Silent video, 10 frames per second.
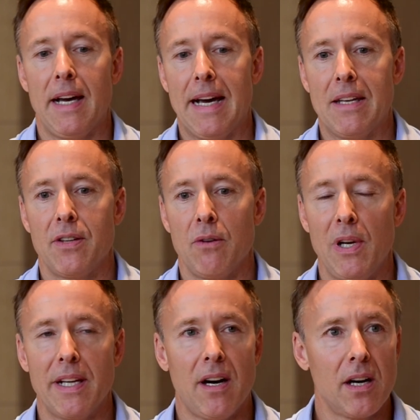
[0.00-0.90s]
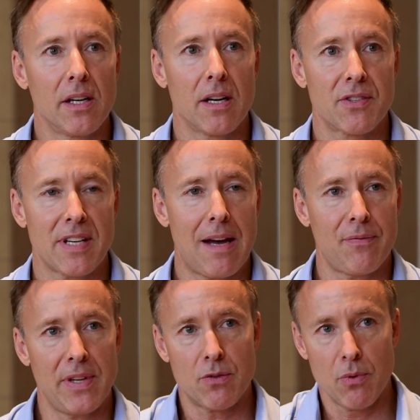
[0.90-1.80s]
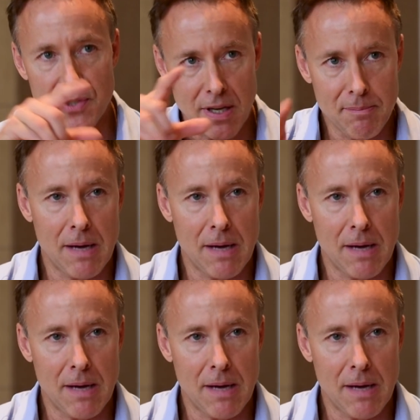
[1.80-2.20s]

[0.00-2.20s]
and really a hunger to have these real-time